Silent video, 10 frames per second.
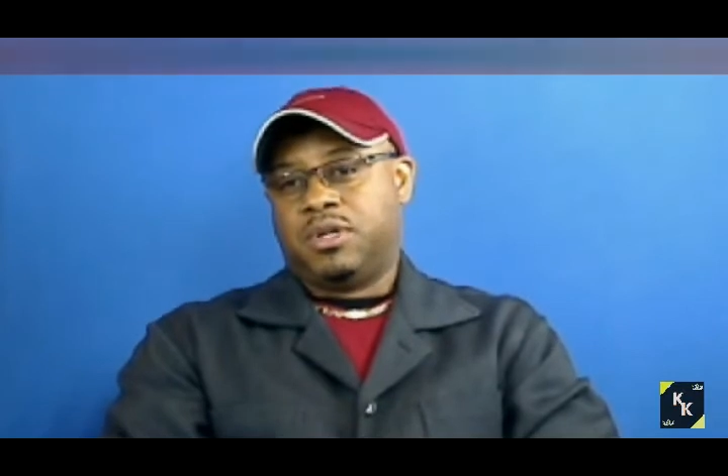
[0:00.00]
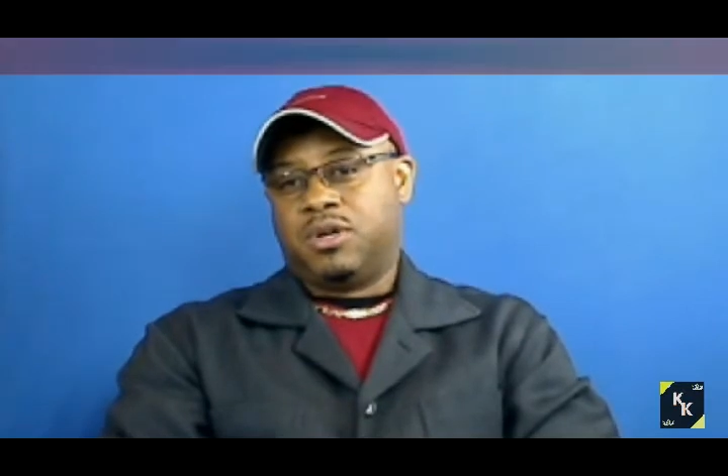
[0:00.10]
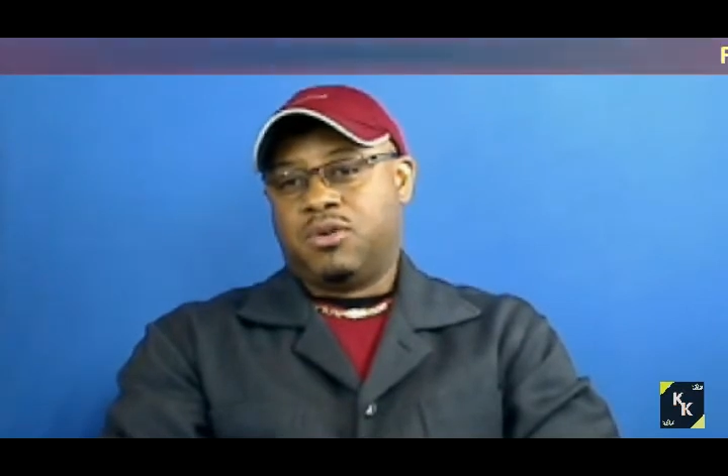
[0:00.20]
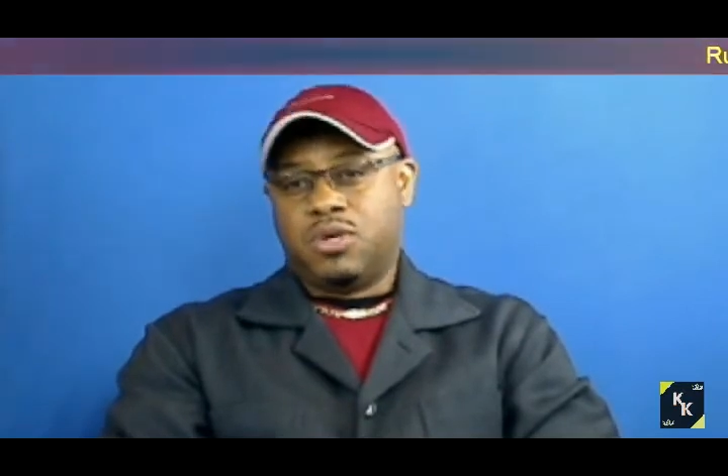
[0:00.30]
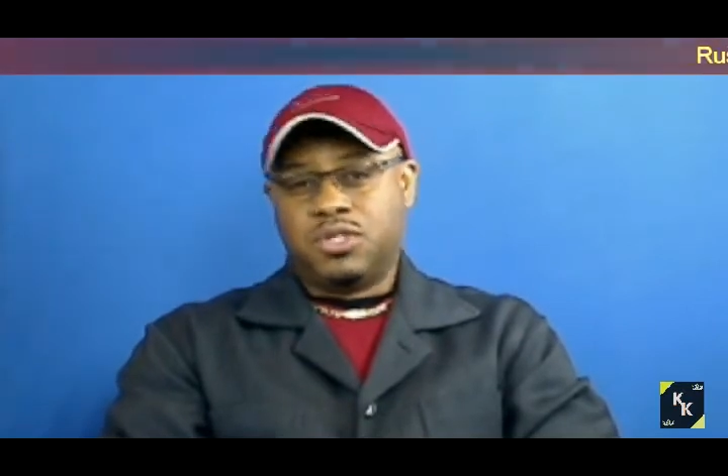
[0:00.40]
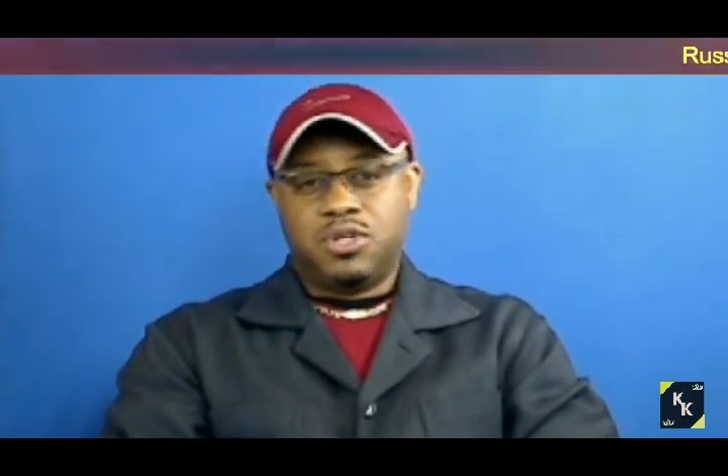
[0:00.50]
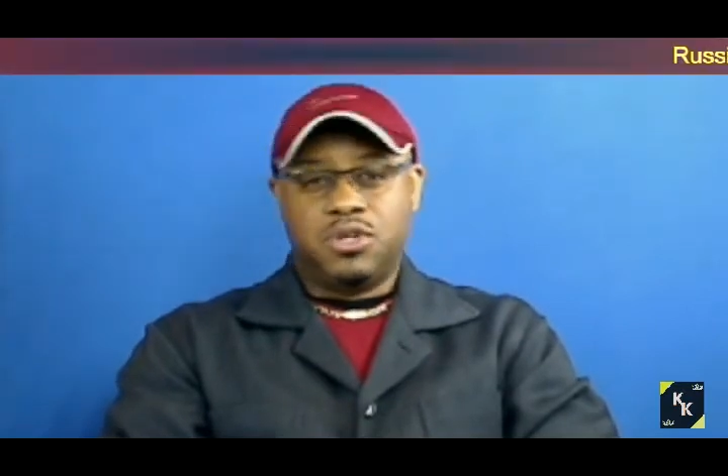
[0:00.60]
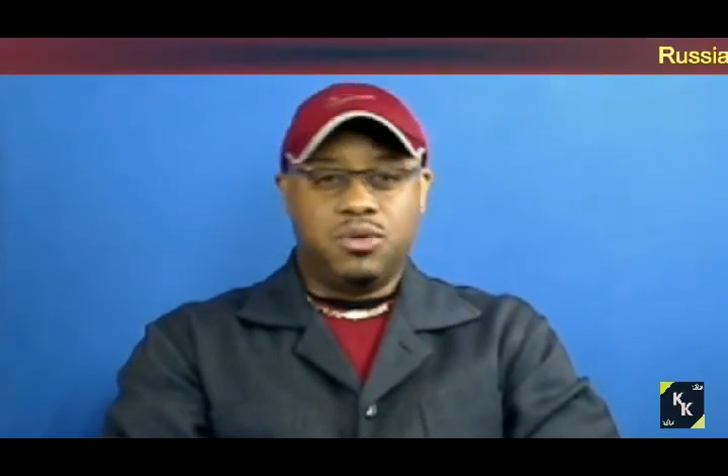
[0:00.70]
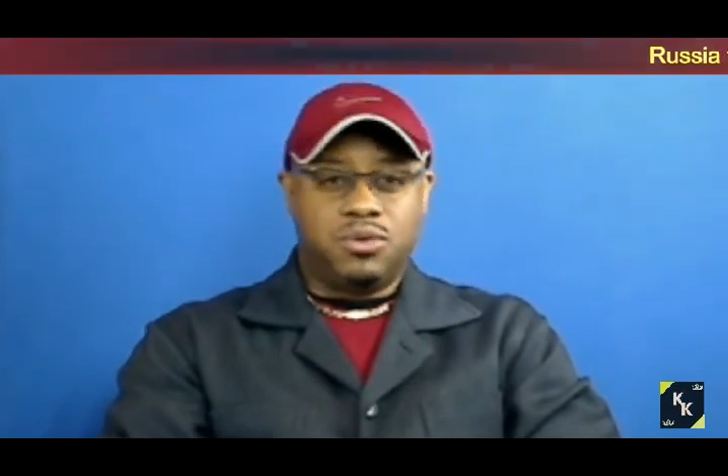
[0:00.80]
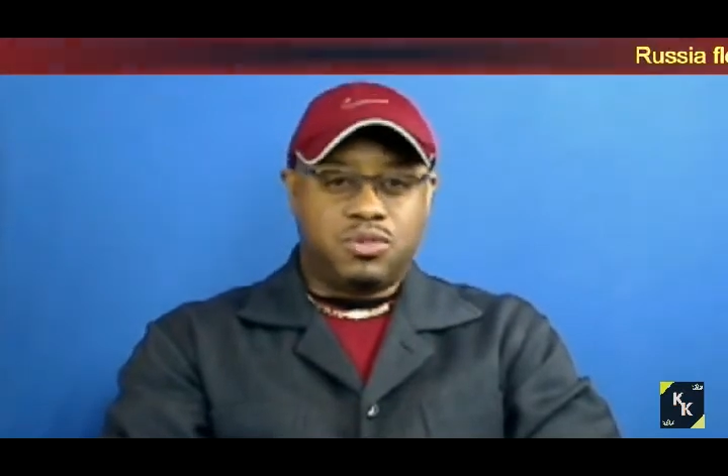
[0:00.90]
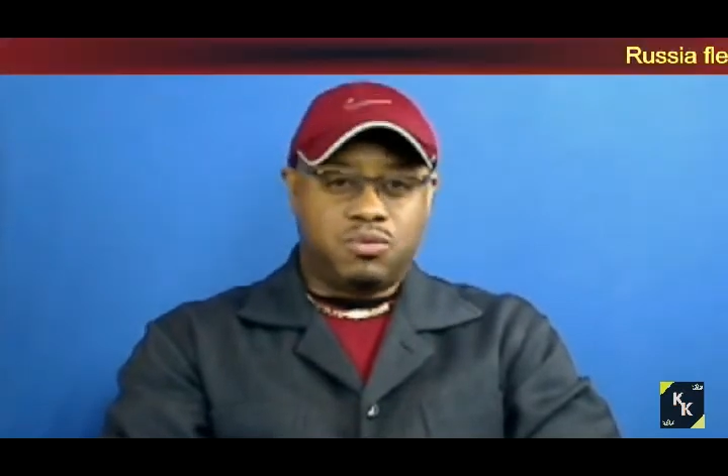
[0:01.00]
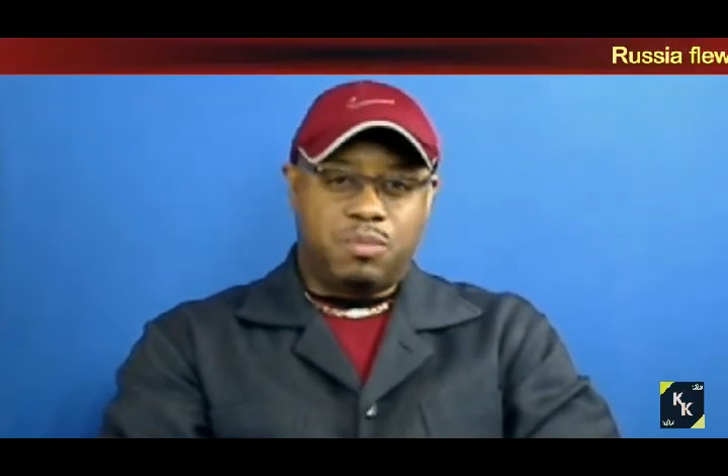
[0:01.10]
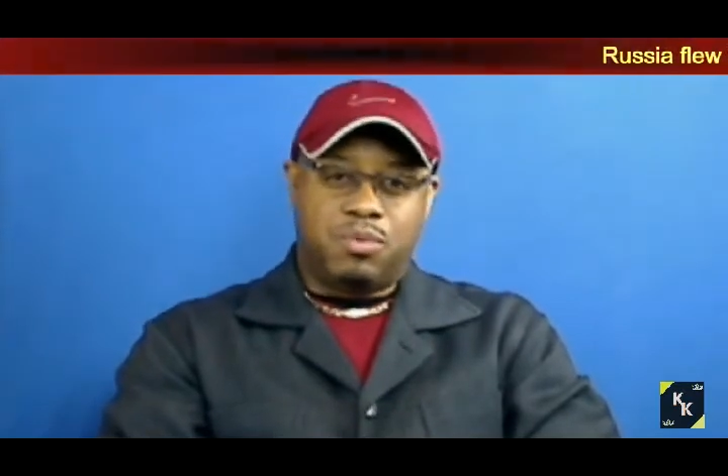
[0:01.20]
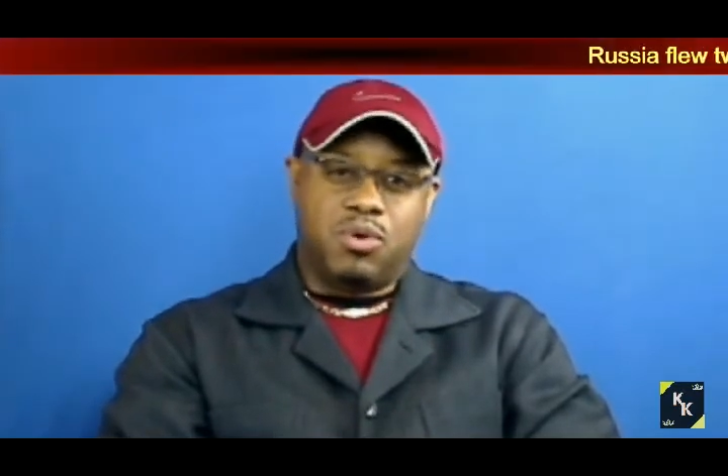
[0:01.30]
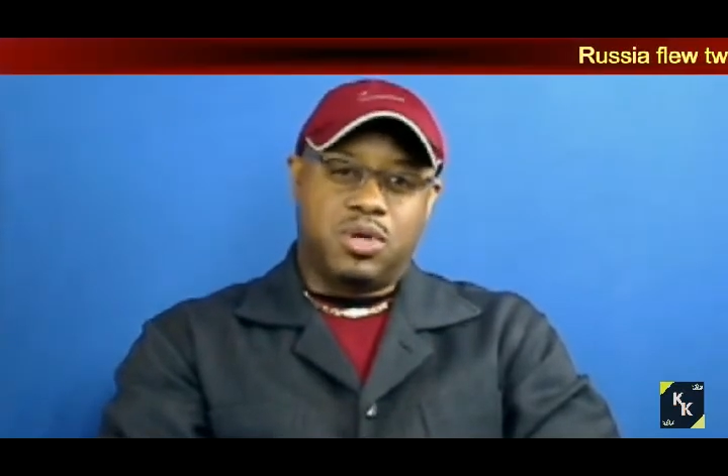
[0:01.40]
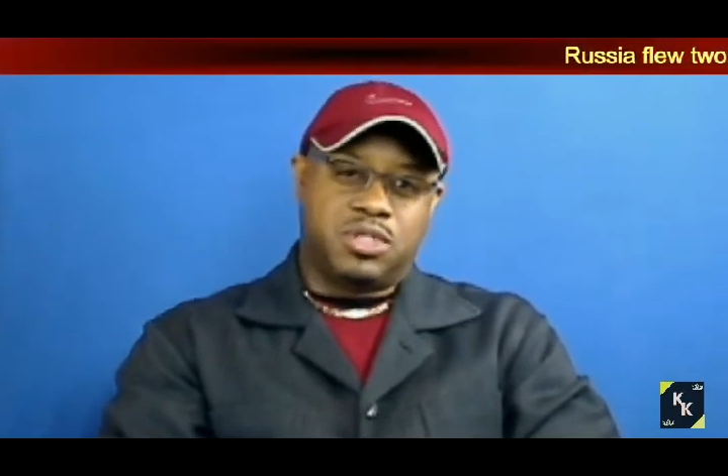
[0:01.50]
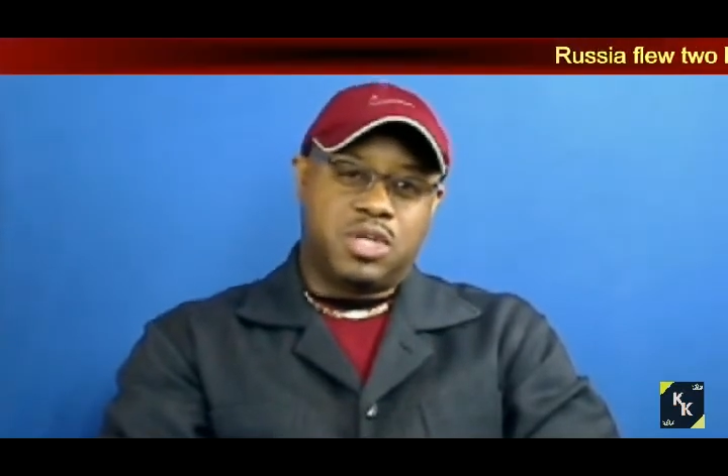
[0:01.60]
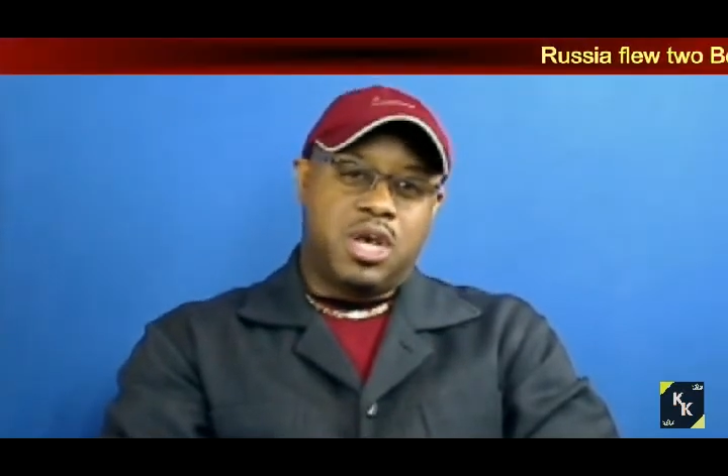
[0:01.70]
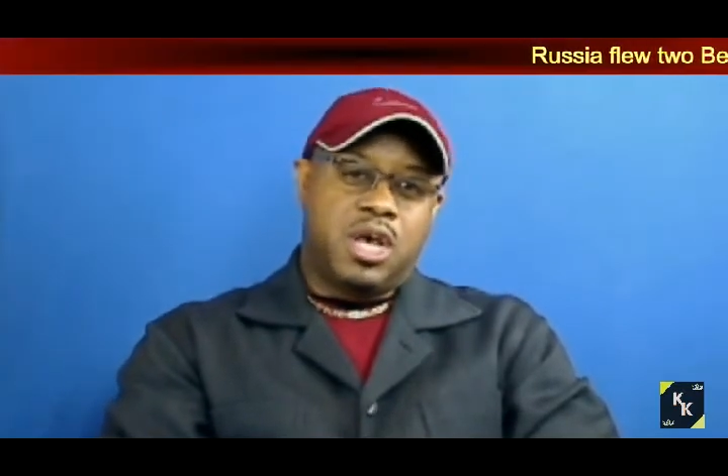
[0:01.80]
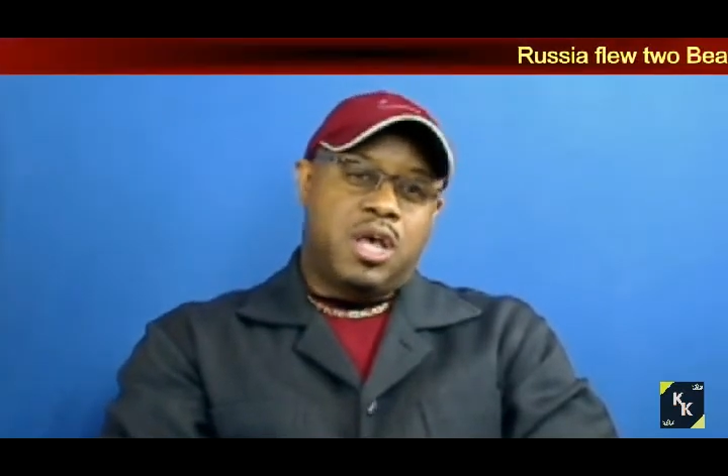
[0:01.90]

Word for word: According to news reports,